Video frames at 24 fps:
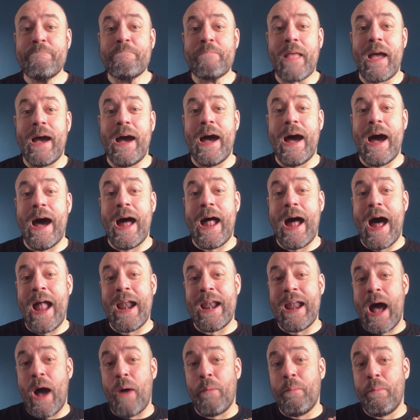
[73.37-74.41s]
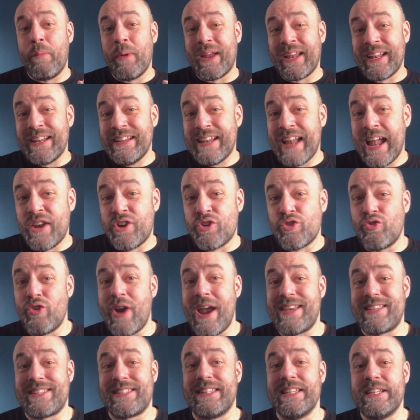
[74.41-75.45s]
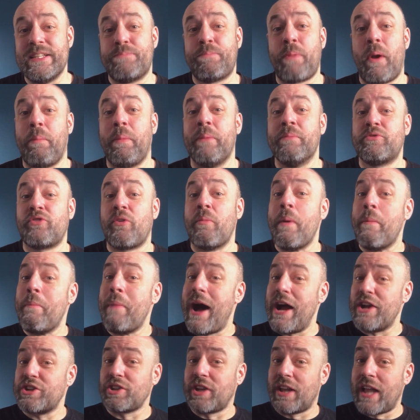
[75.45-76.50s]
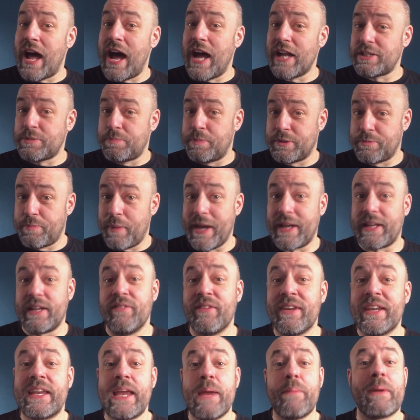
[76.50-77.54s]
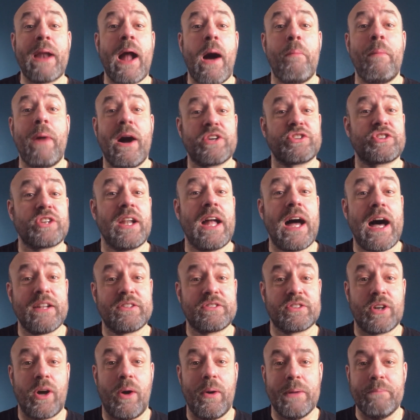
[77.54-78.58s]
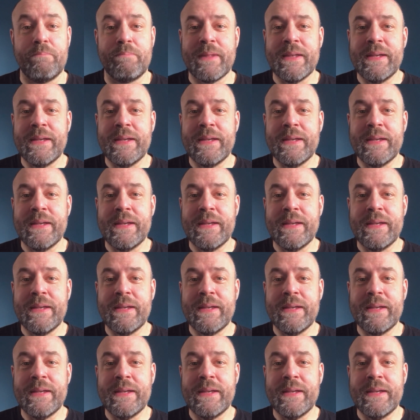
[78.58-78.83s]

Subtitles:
and how we can address these problems from a martial arts perspective in keeping our martial arts going.